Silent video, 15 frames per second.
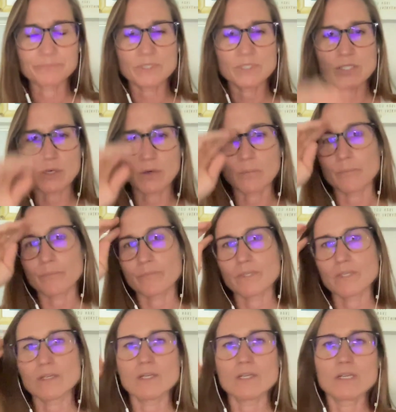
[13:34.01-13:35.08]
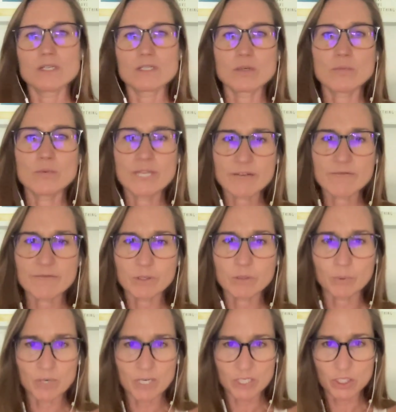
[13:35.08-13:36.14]
So, so we can feel
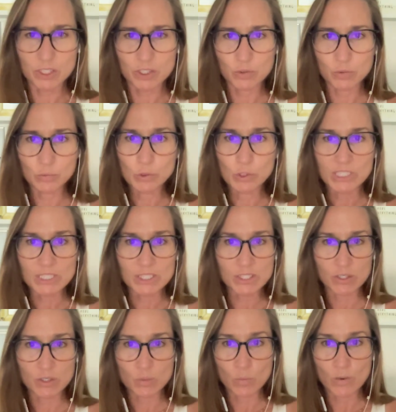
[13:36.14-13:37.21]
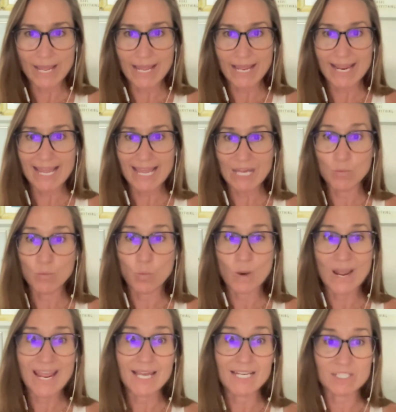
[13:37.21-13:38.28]
pressure to look a certain way and
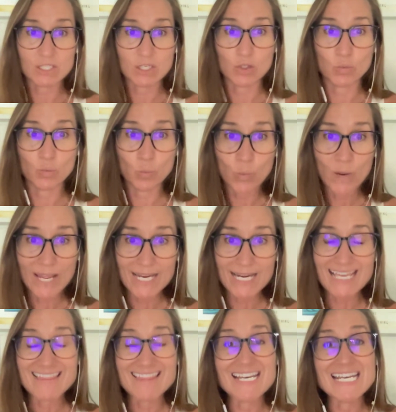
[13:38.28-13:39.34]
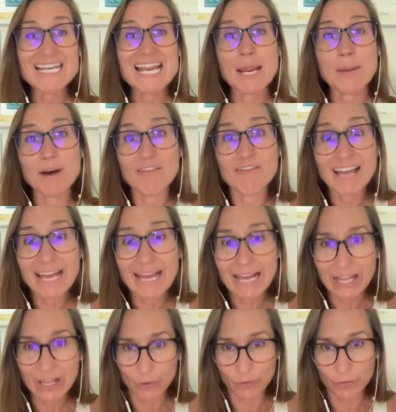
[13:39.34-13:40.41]
weigh a certain weight in the name of
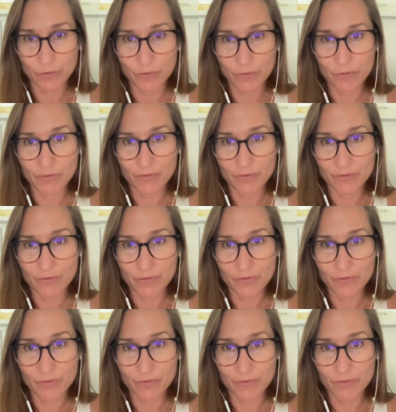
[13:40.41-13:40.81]
health